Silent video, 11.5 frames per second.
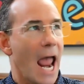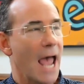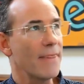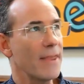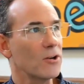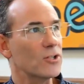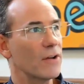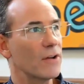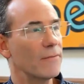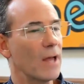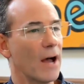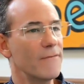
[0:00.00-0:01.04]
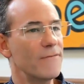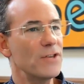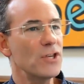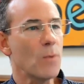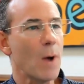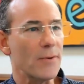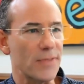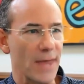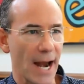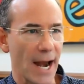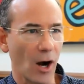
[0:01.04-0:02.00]
And there's a view out
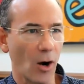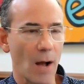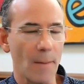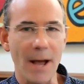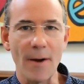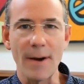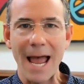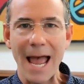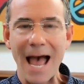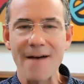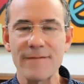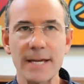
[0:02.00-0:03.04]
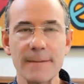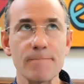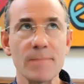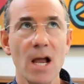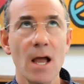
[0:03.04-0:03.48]
there about having